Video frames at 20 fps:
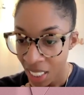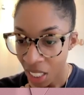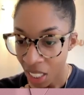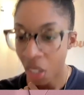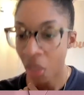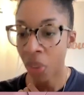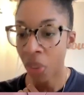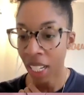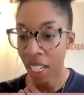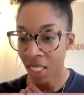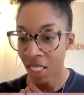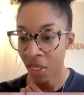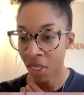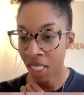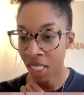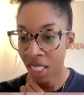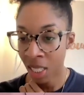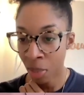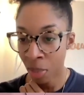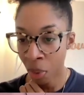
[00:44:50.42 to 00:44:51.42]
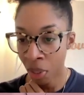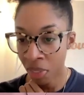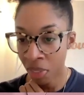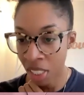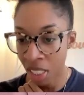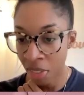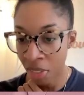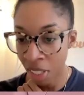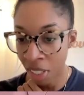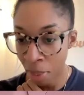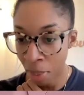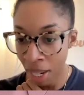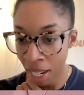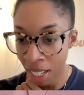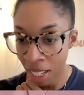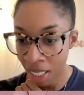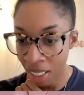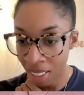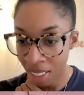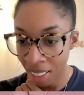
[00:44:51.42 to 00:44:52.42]
Okay, so this is more of just
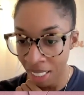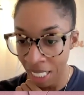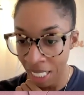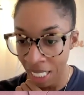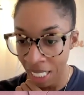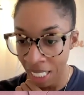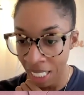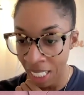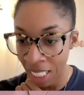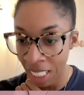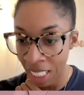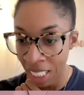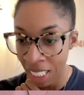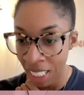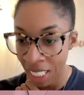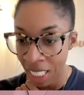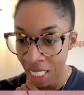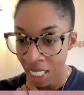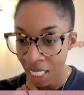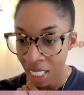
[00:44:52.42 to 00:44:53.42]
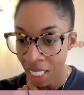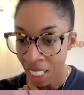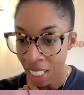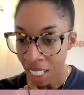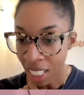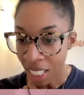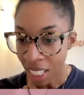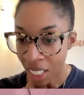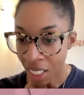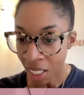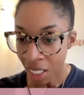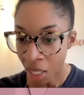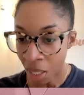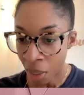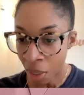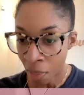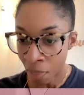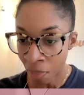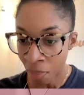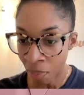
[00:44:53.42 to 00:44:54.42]
feedback. Okay.
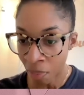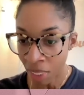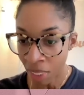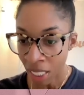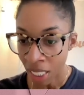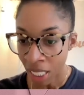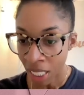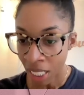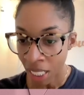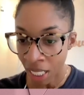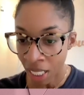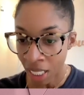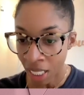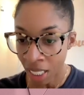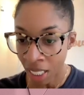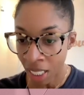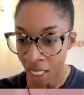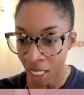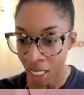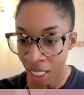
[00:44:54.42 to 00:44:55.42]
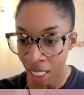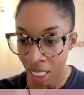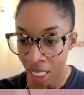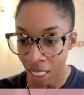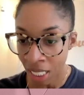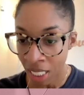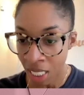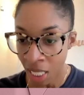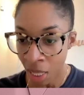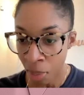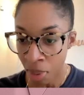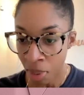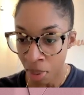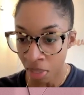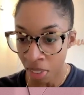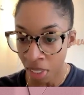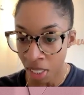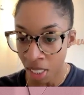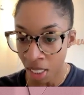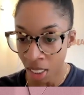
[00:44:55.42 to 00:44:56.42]
Hannah, any tips
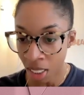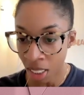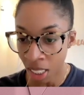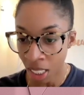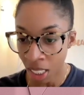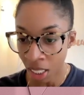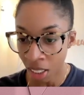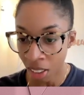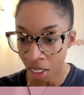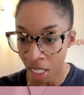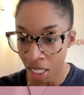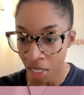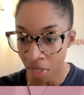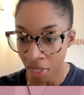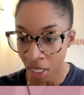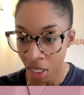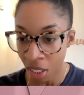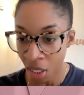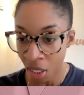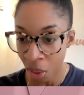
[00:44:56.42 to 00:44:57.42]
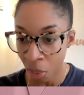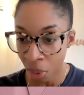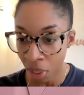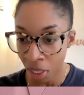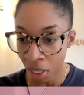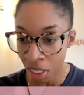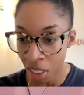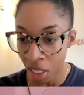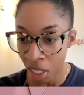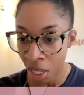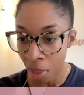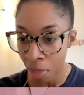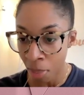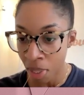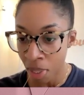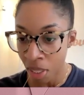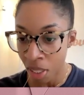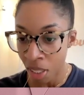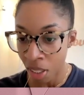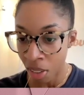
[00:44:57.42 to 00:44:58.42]
in facilitating cross-functional
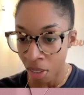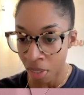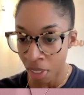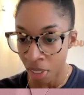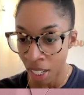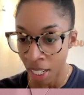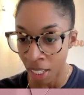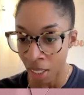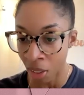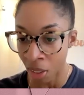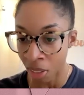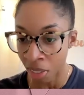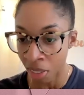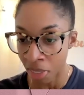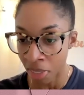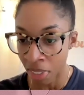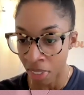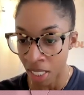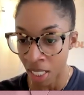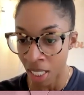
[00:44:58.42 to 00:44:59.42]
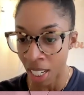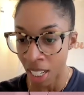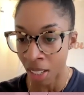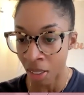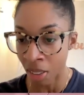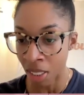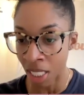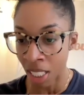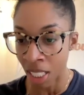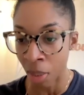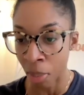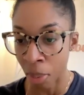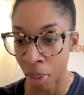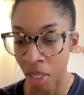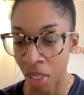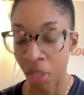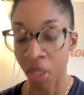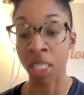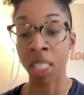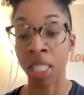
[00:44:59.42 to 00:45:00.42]
workshops to define or revisit outdated
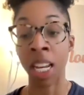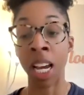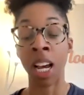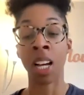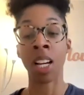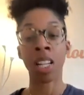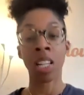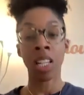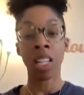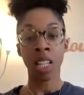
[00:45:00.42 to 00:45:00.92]
personas? Yeah.